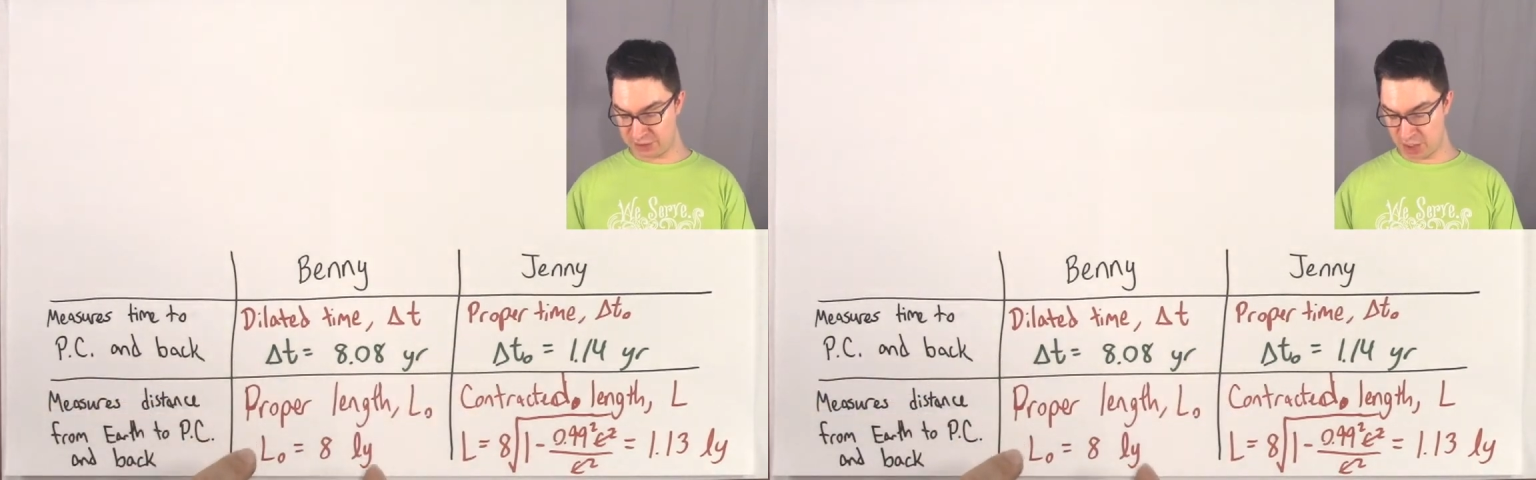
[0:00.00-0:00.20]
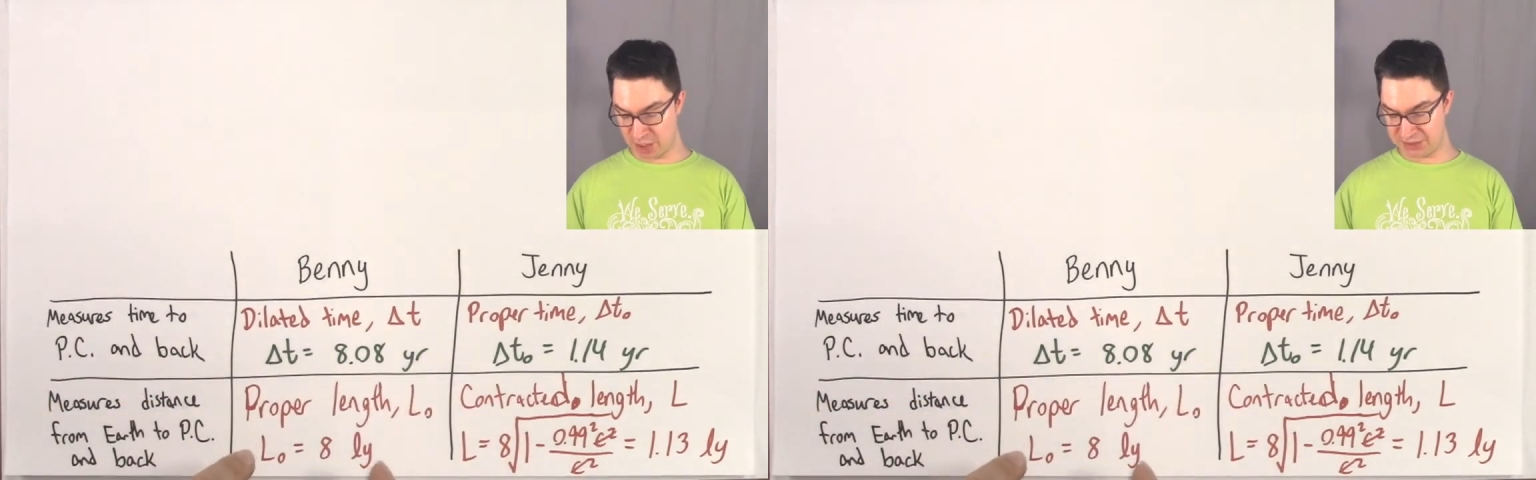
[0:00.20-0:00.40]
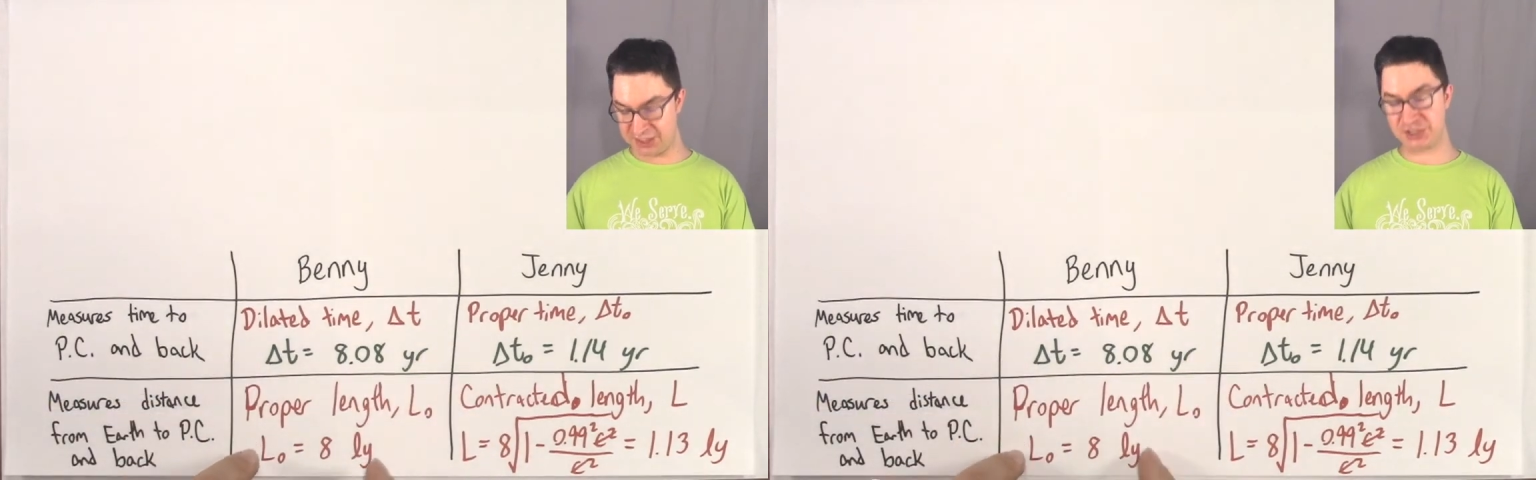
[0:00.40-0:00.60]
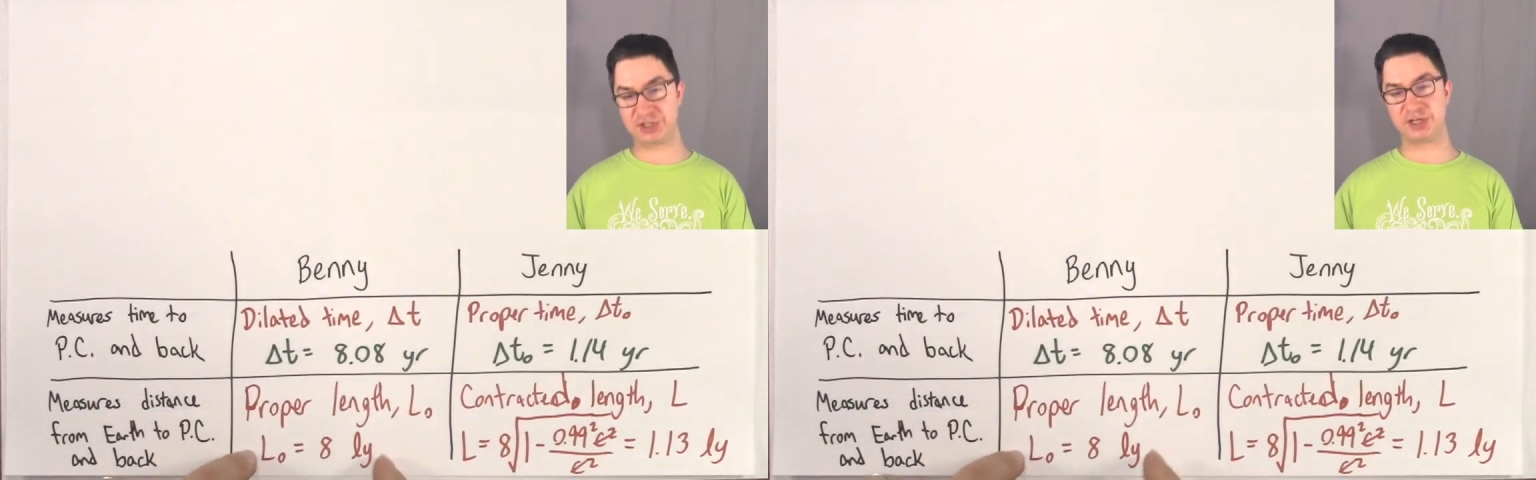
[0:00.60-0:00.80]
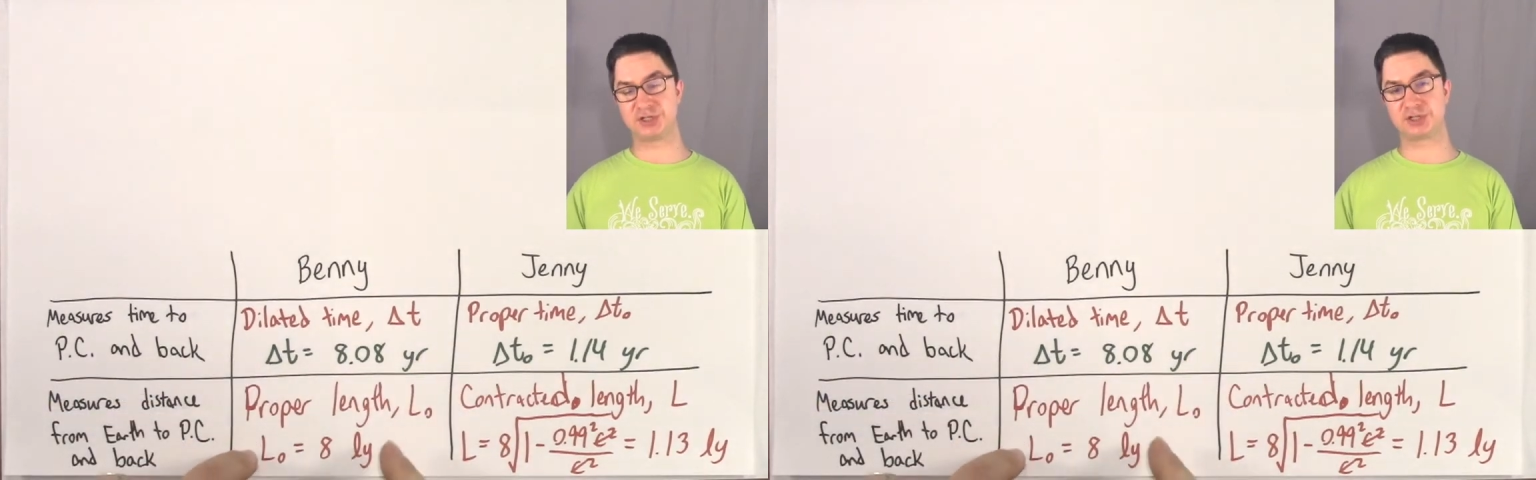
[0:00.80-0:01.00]
uh,
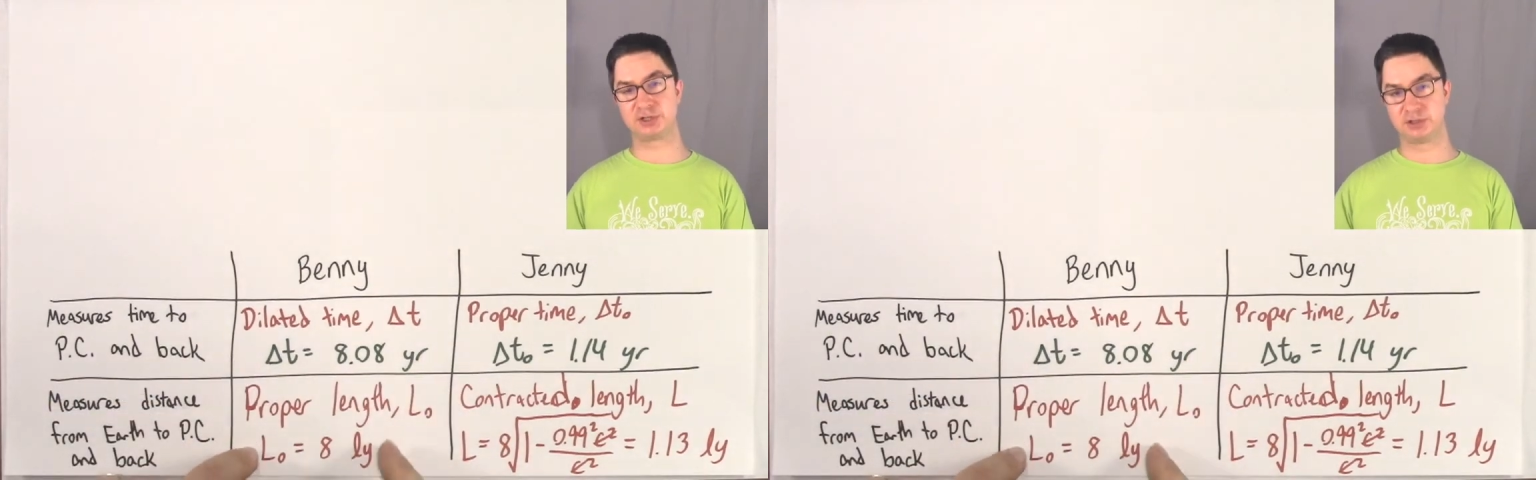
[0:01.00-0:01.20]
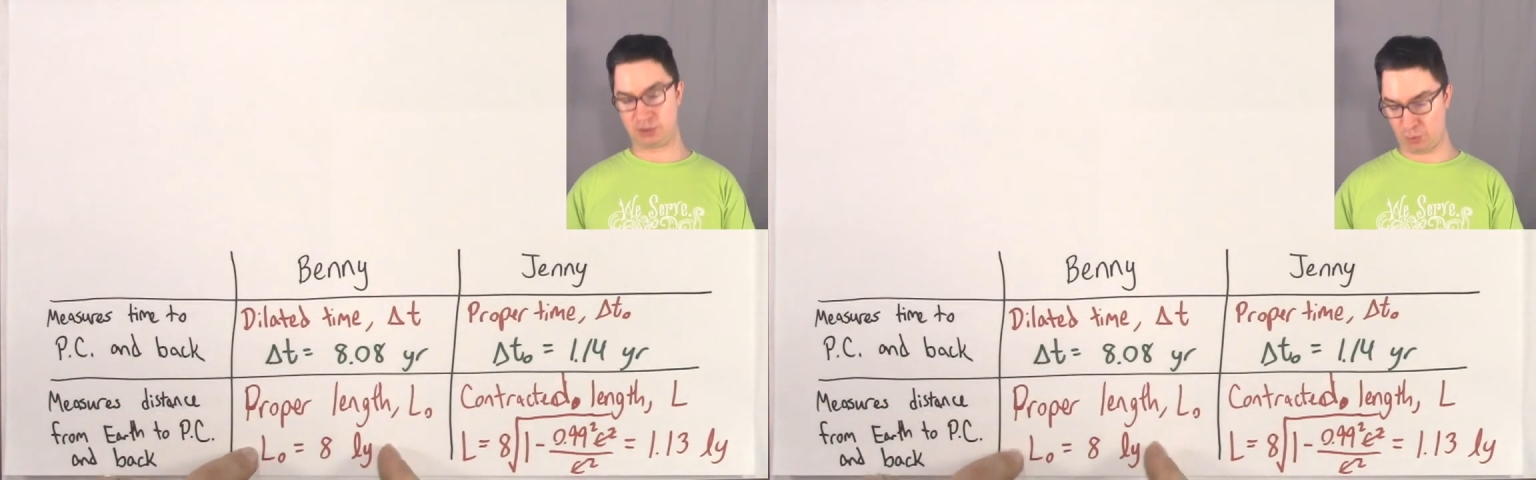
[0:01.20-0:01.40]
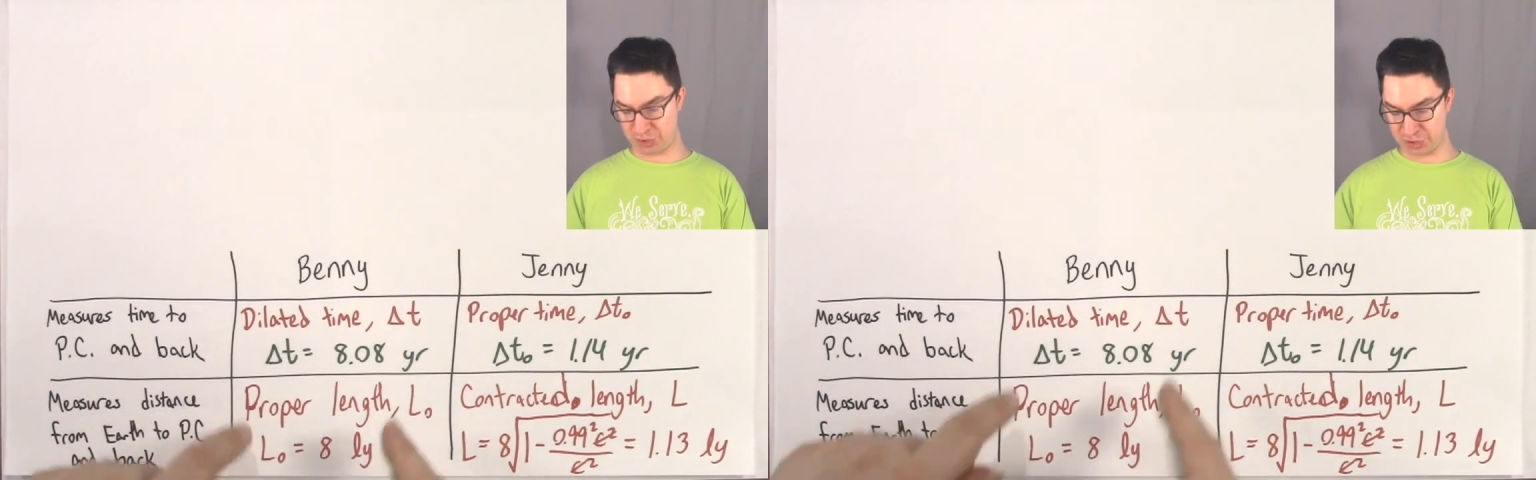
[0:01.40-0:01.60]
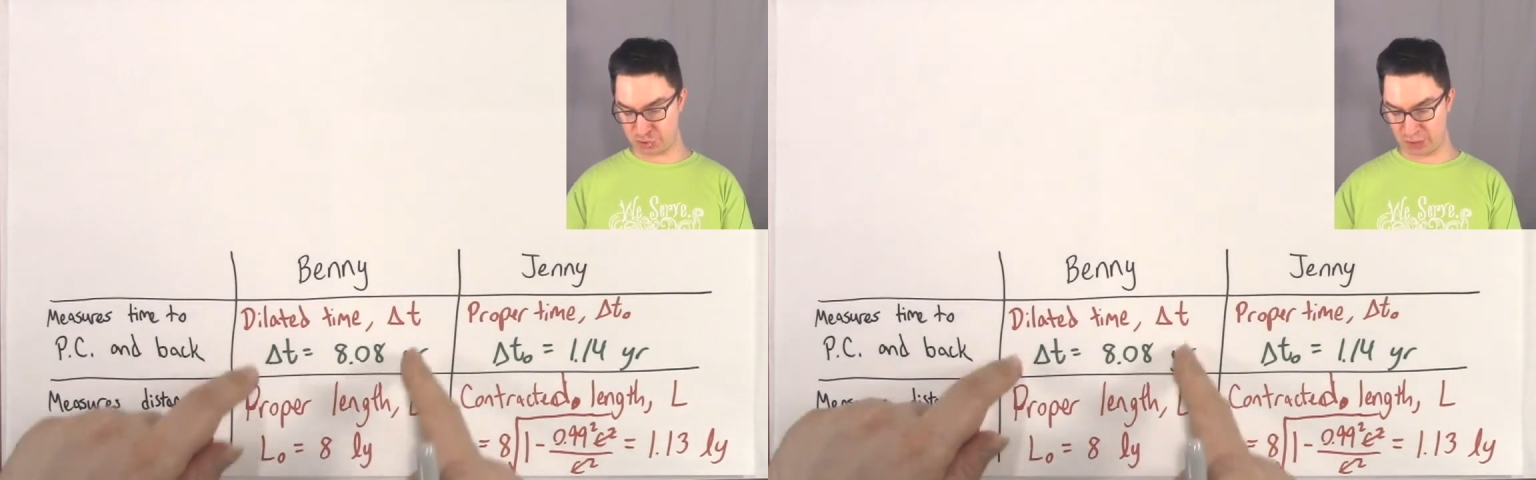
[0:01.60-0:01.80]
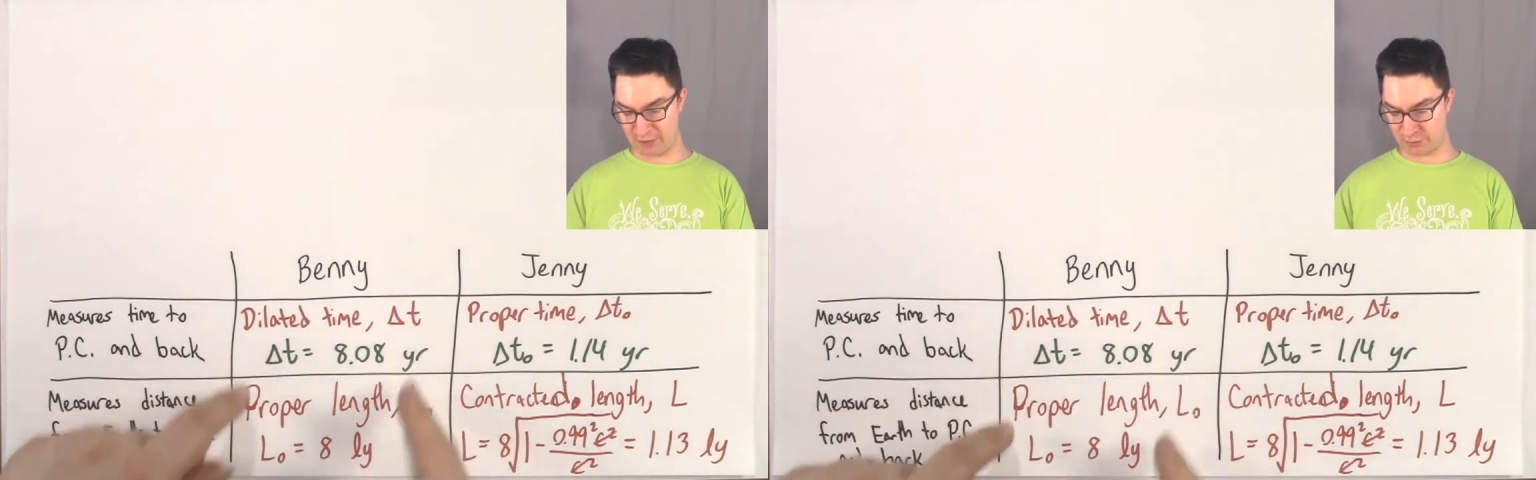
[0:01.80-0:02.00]
distance when she
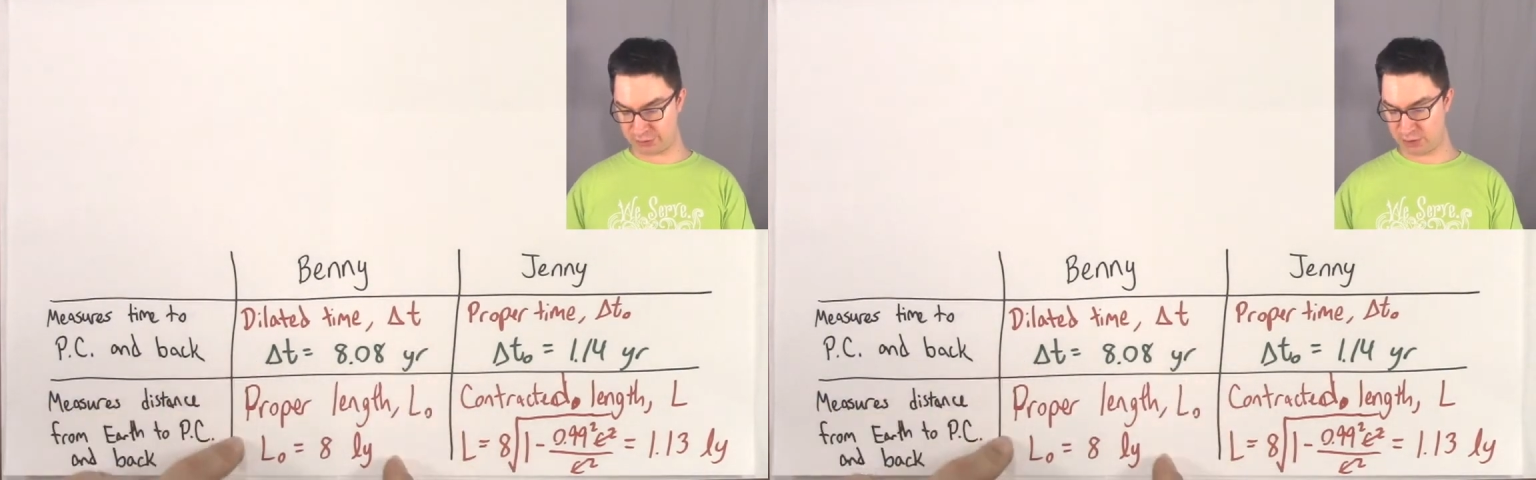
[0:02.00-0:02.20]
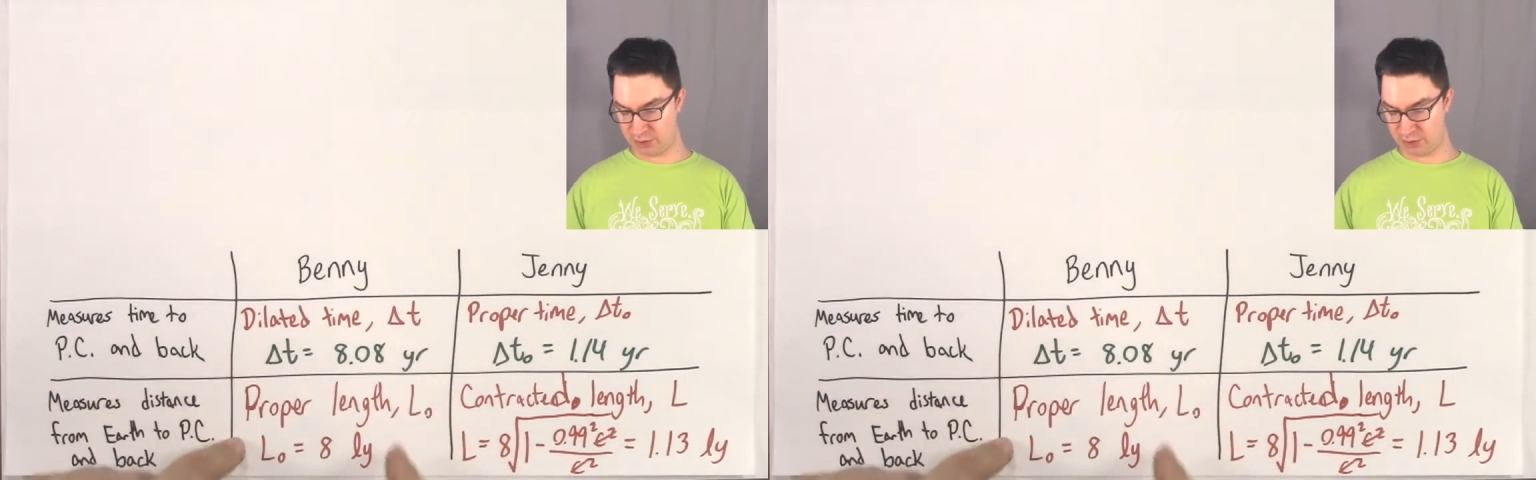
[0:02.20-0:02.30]
traveled